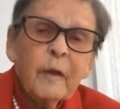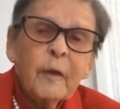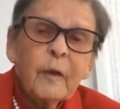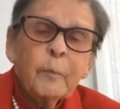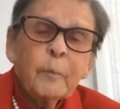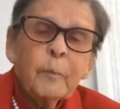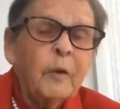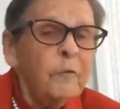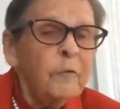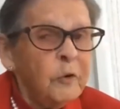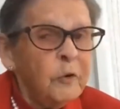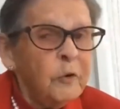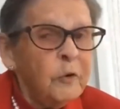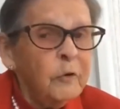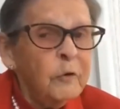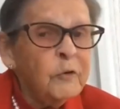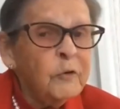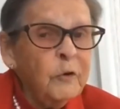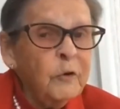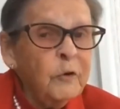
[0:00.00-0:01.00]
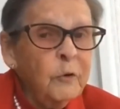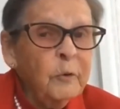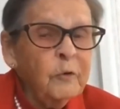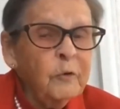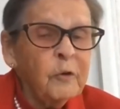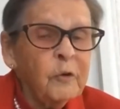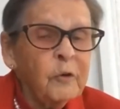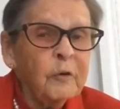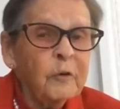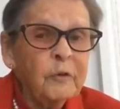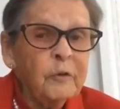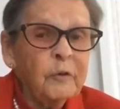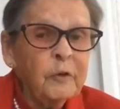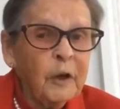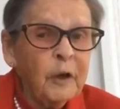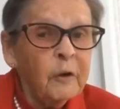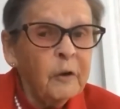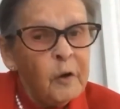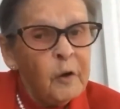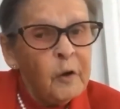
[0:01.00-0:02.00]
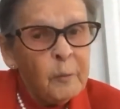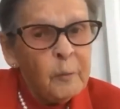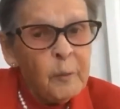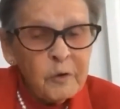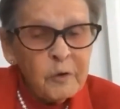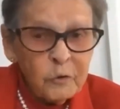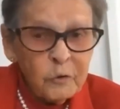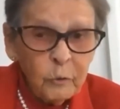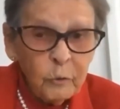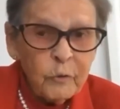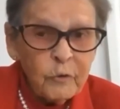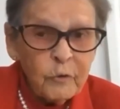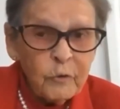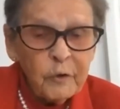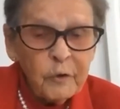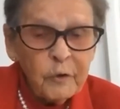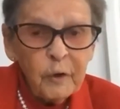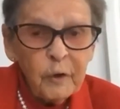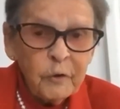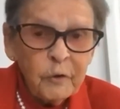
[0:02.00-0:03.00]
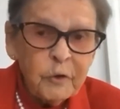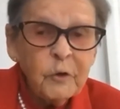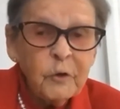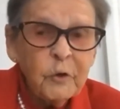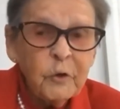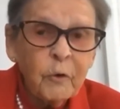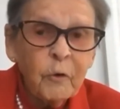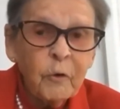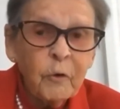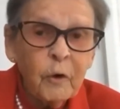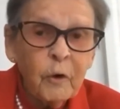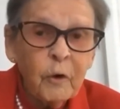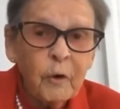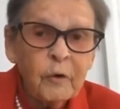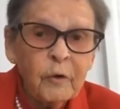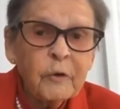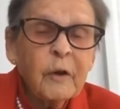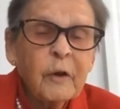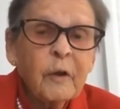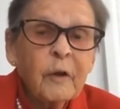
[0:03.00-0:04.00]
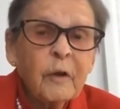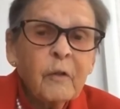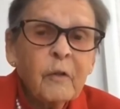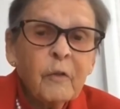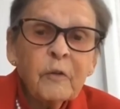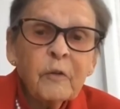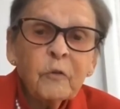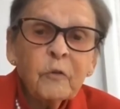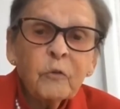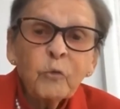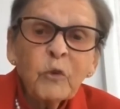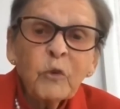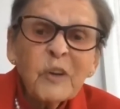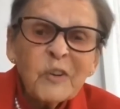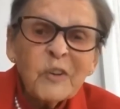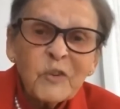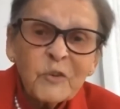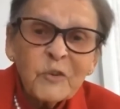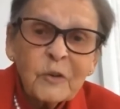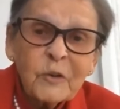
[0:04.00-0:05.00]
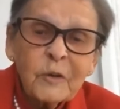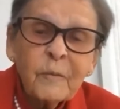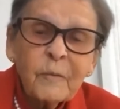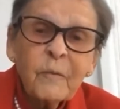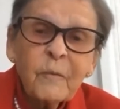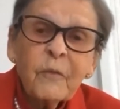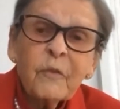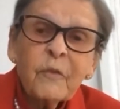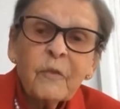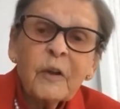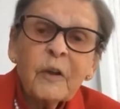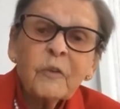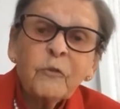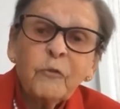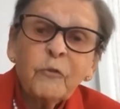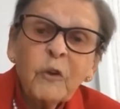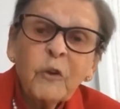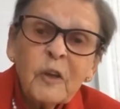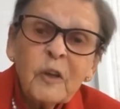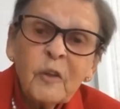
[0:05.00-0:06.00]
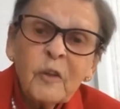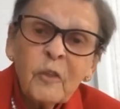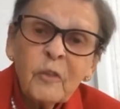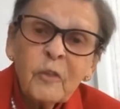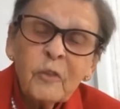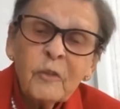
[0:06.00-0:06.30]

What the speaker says: But if he turns to you and says, get on my shoulders and I'll take you across, that's risk. That's faith.